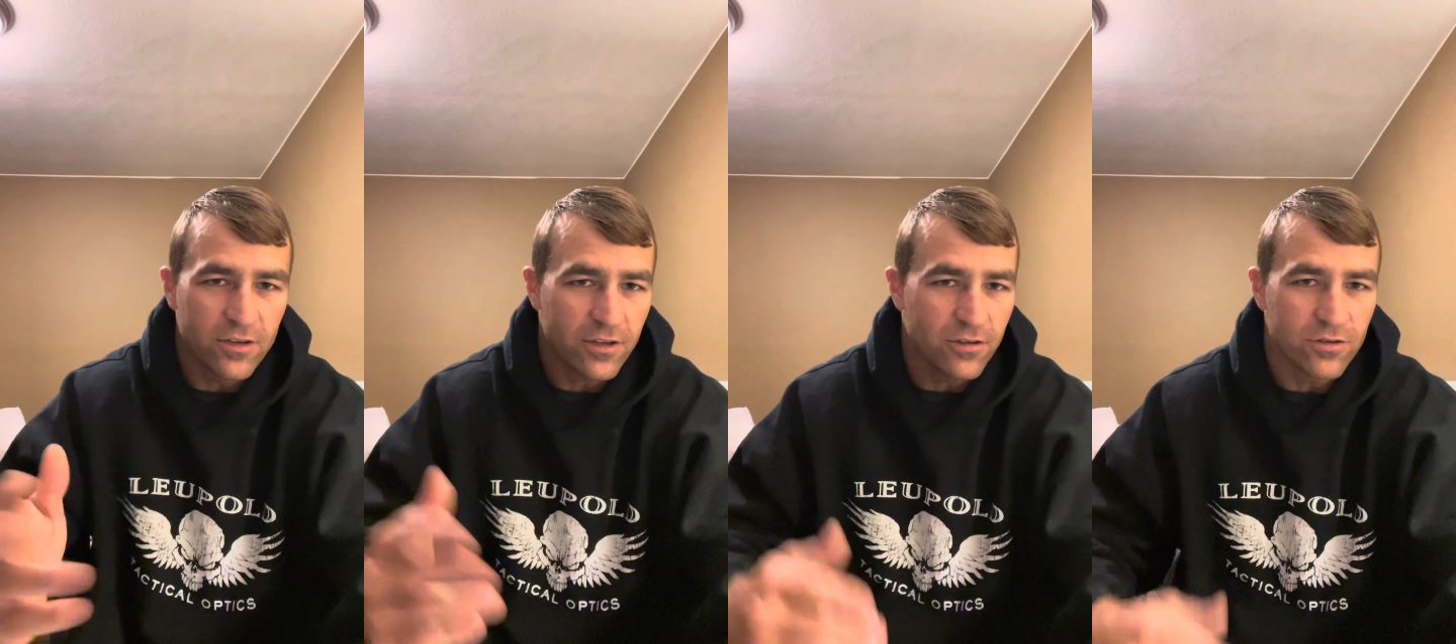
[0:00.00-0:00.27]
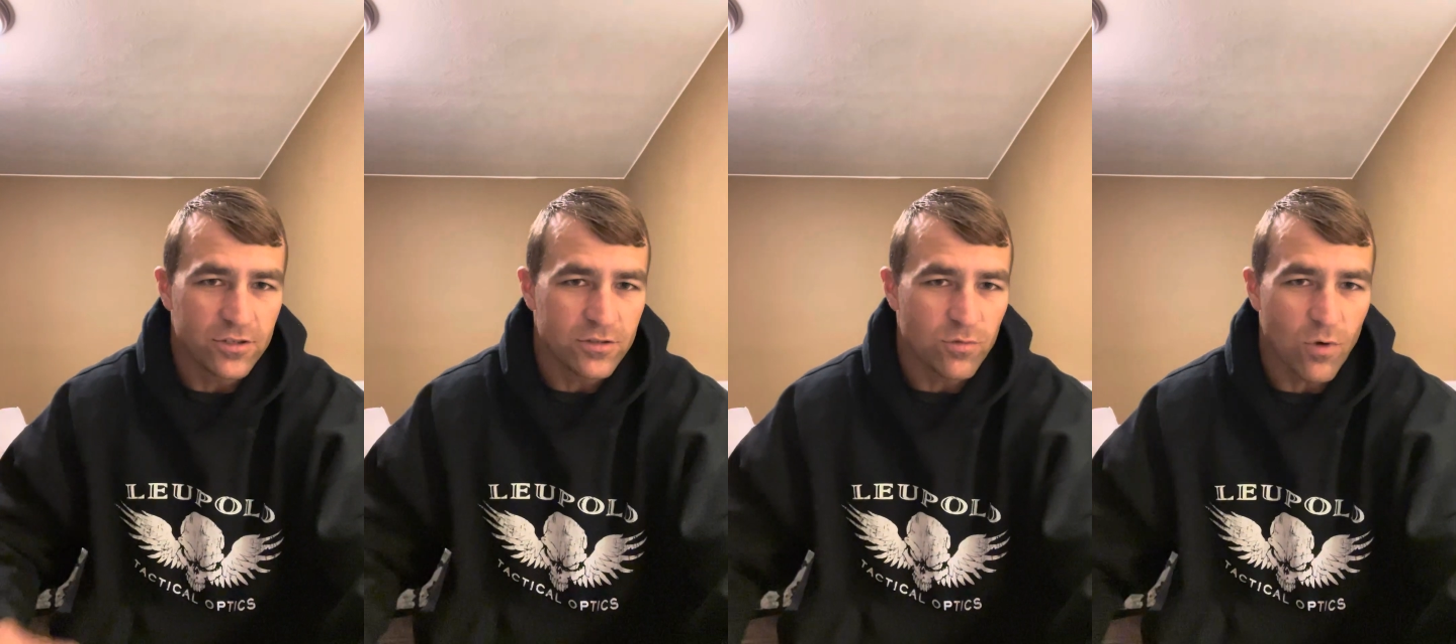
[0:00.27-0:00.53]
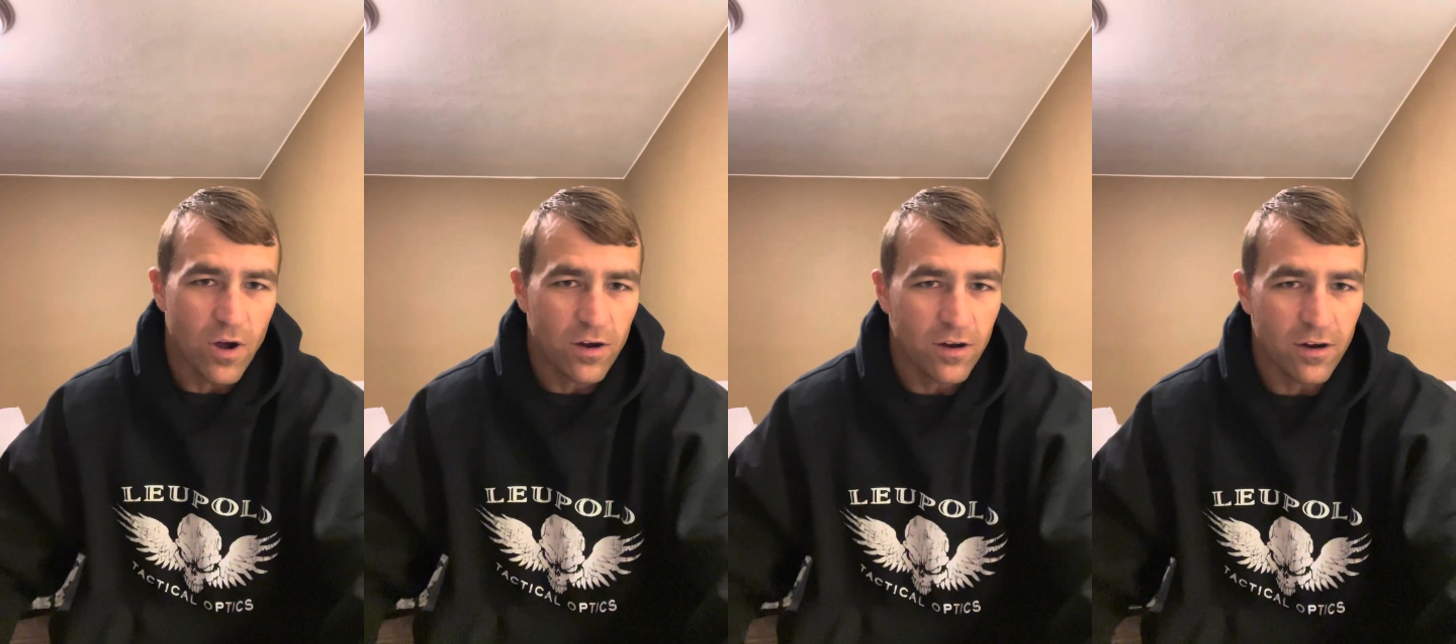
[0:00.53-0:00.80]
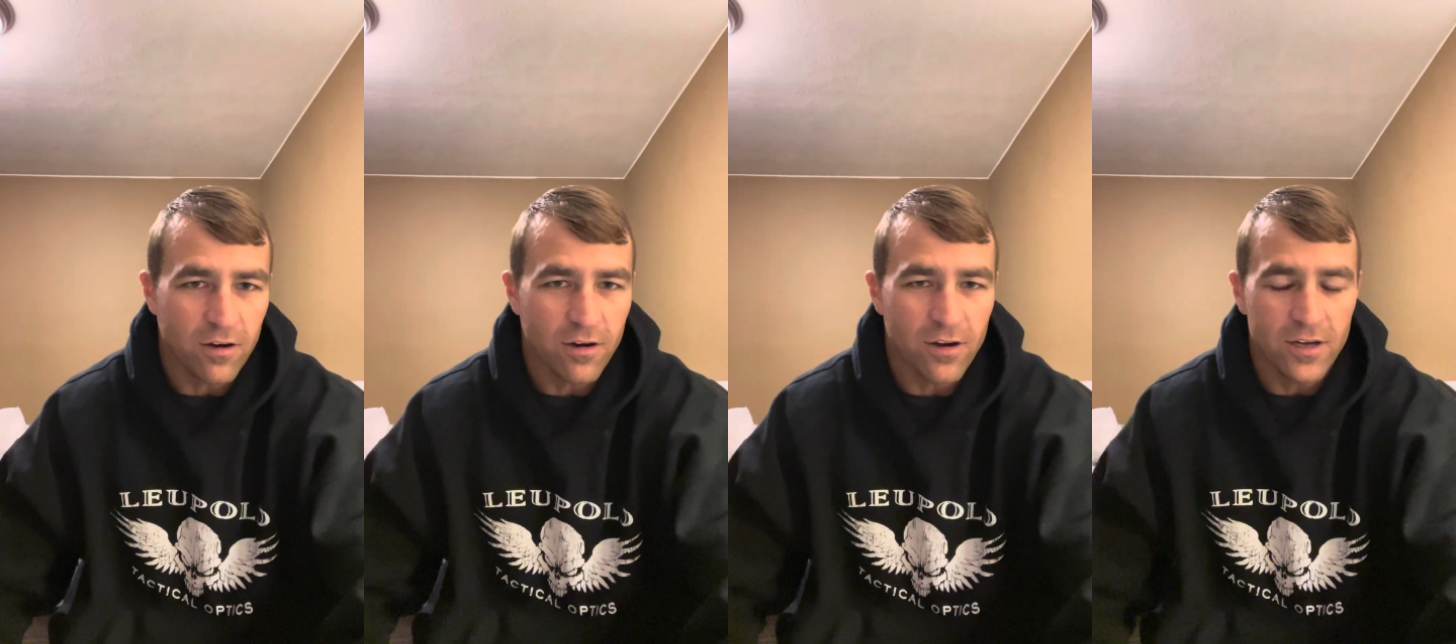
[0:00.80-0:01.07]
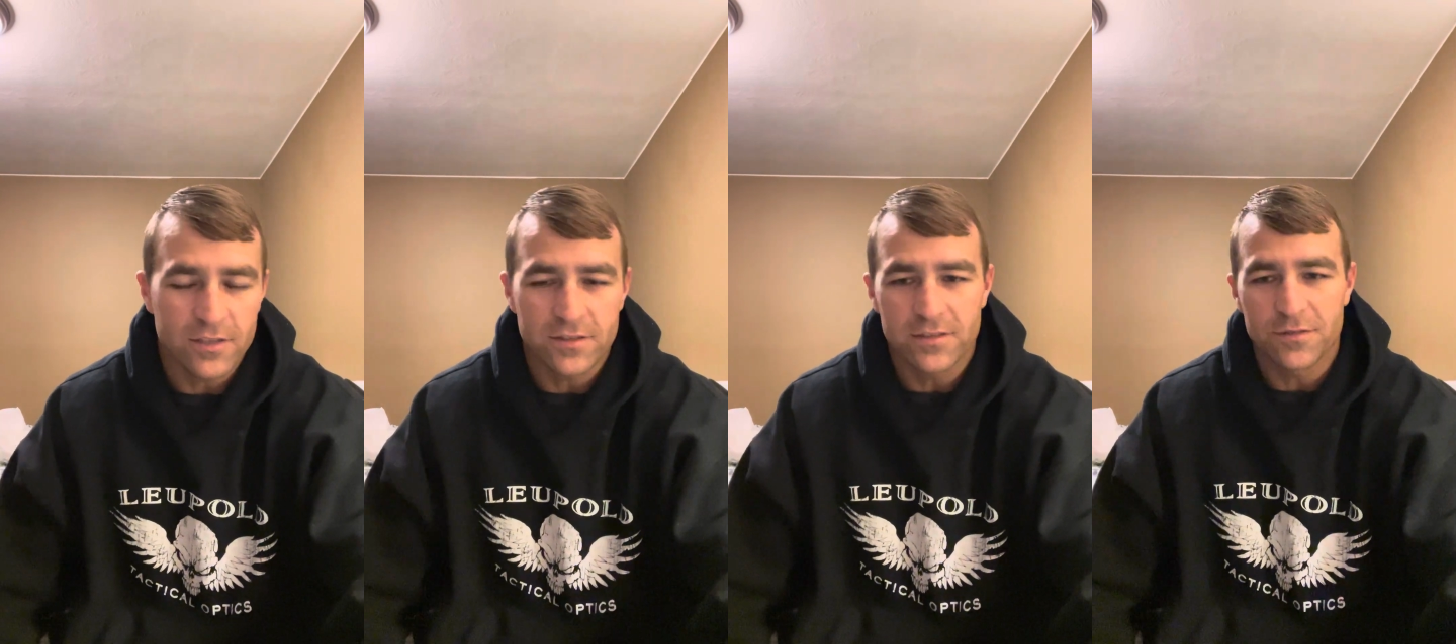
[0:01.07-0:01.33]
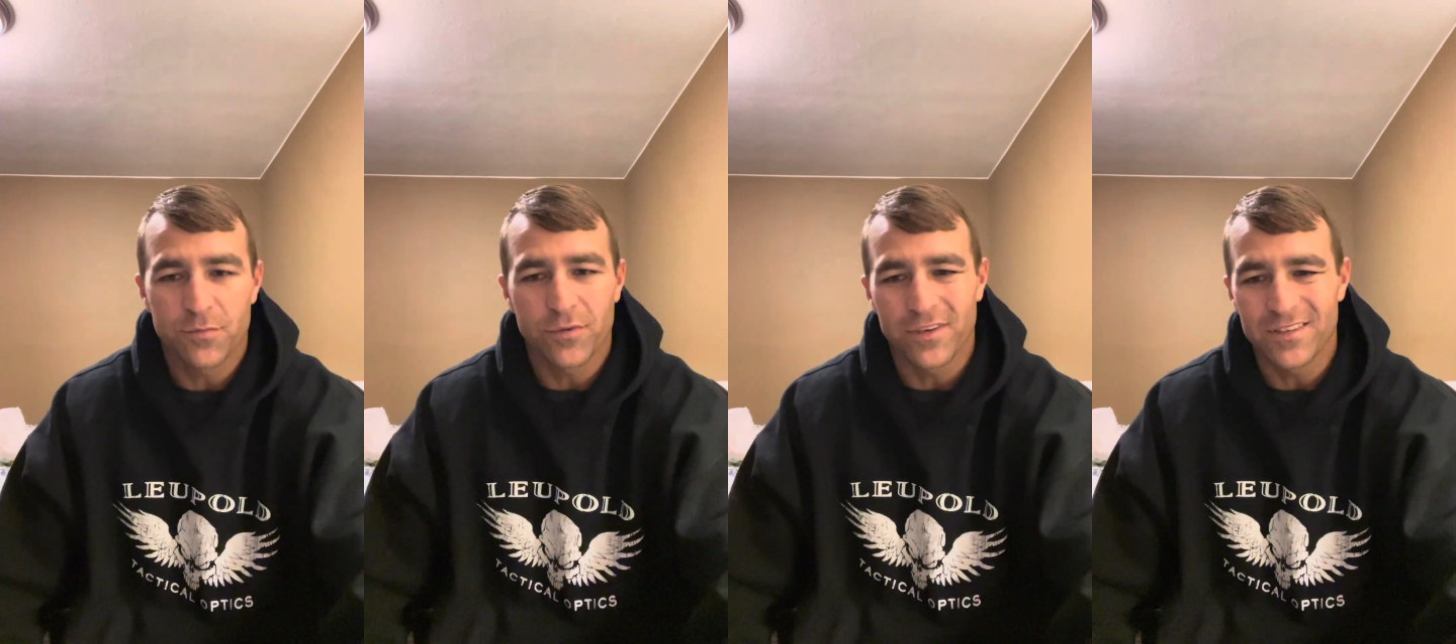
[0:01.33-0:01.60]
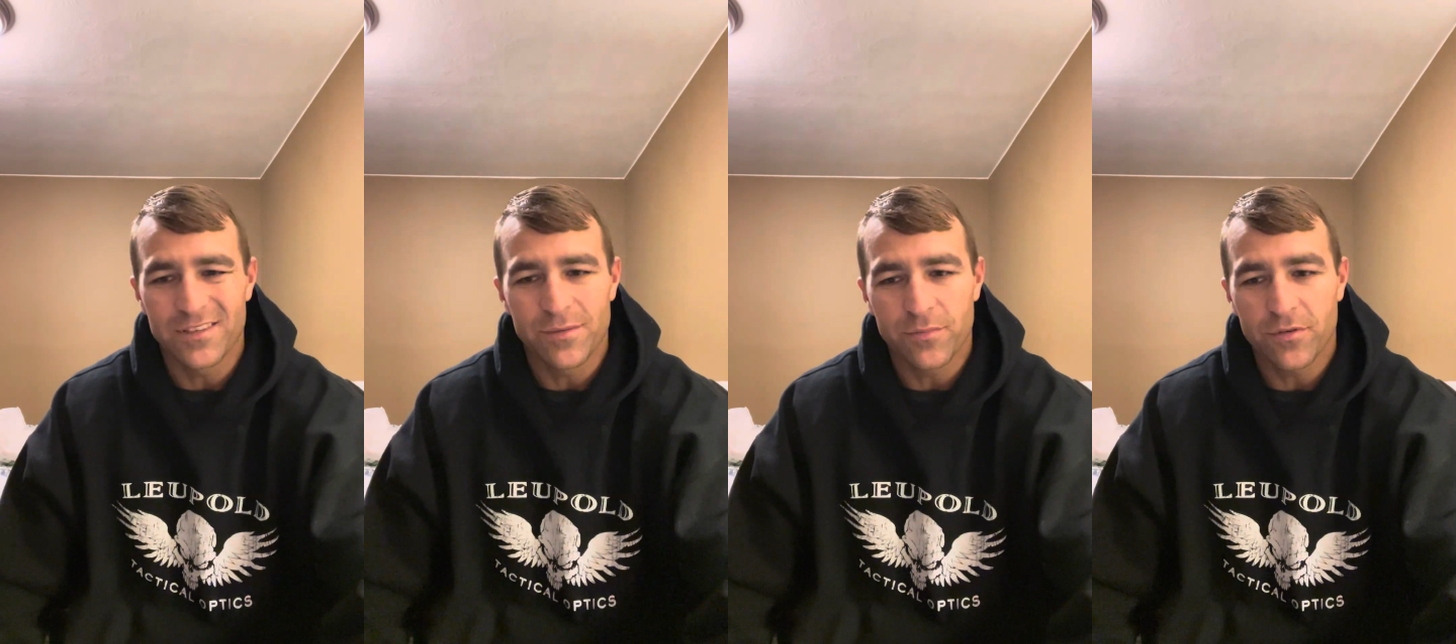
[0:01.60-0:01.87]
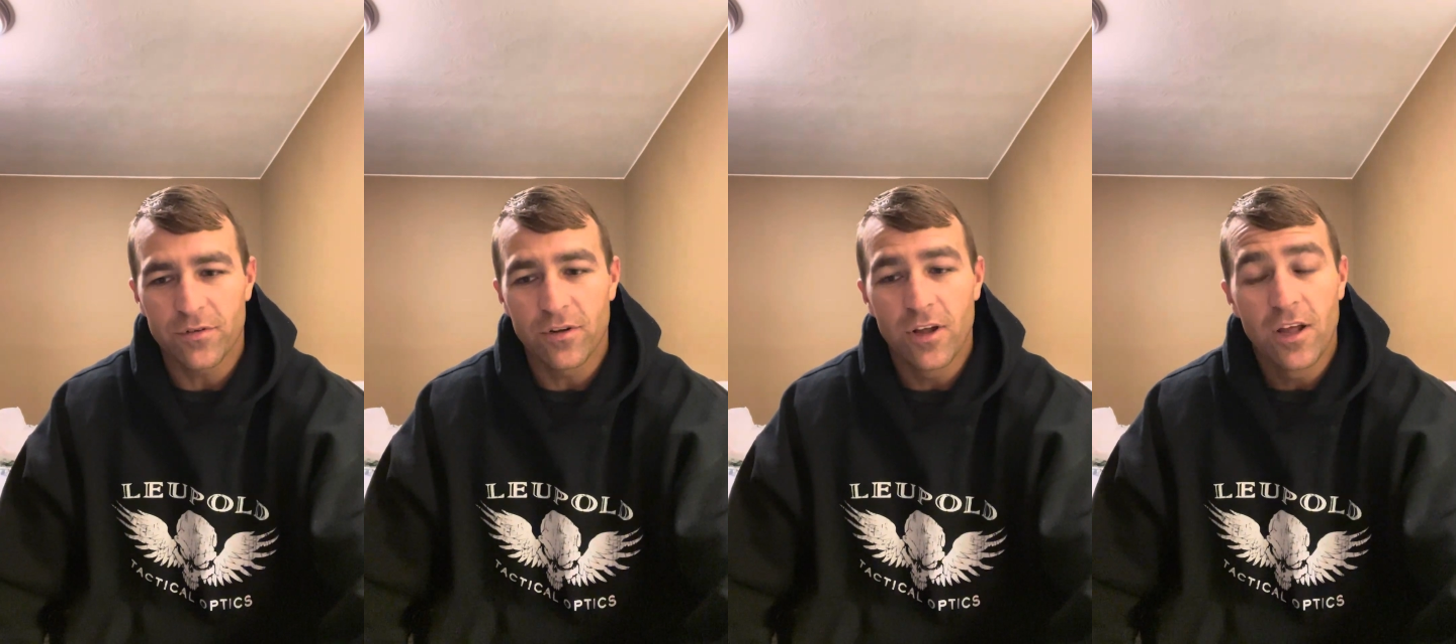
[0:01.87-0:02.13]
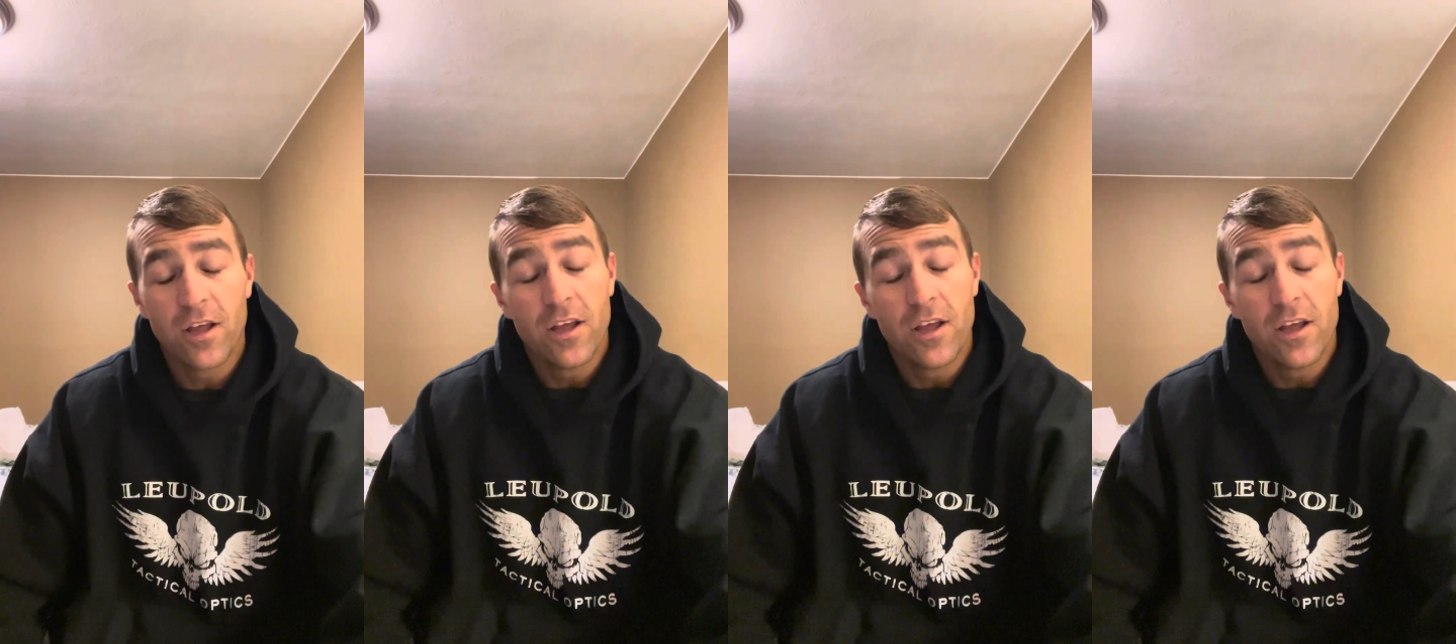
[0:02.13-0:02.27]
You just walk across. It's pretty simple.